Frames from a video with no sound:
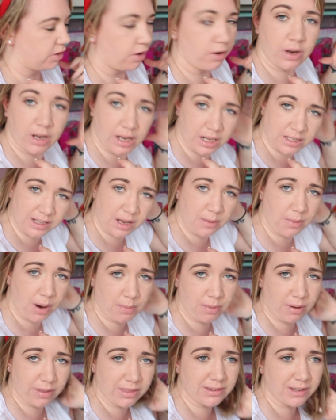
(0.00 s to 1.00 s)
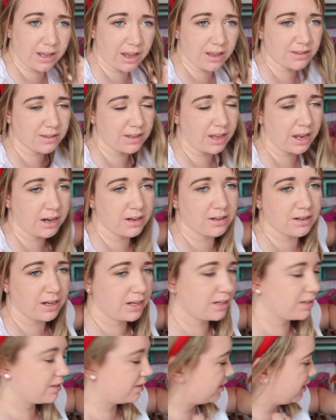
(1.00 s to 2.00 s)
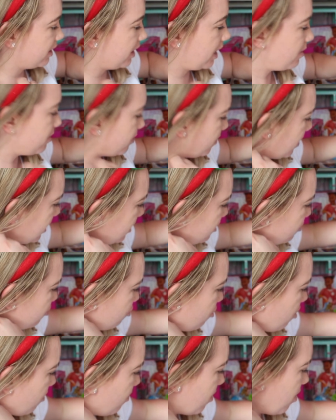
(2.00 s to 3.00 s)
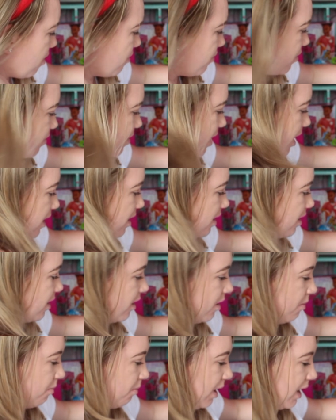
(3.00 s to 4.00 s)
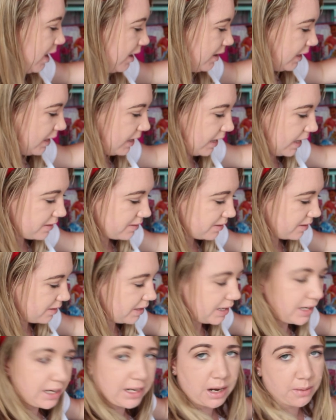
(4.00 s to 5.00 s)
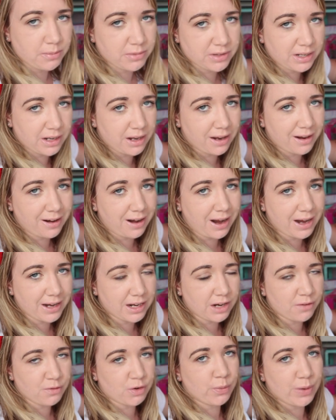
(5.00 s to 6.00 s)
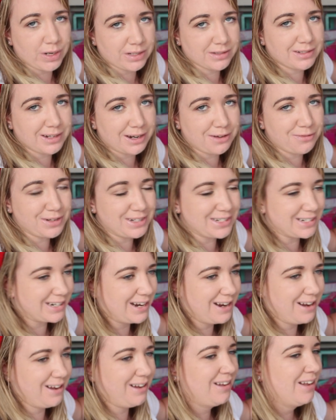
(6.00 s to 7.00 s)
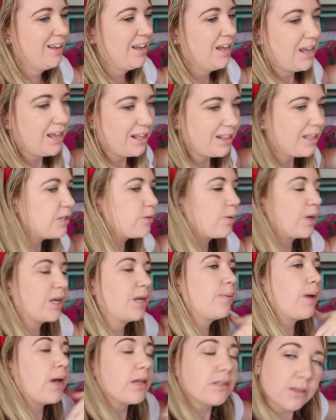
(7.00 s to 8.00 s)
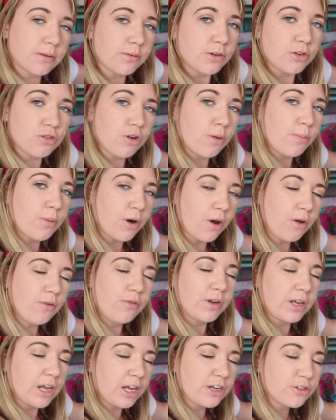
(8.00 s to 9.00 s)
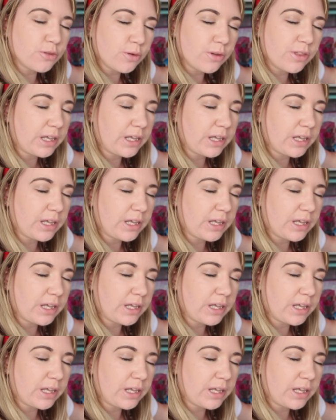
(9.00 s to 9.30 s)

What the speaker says: So it's at my brother's house, and he keeps meaning to drop it off to me, but he hasn't. And he comes here like every Wednesday for dinner. That's why I keep asking him to drop it off, in case you were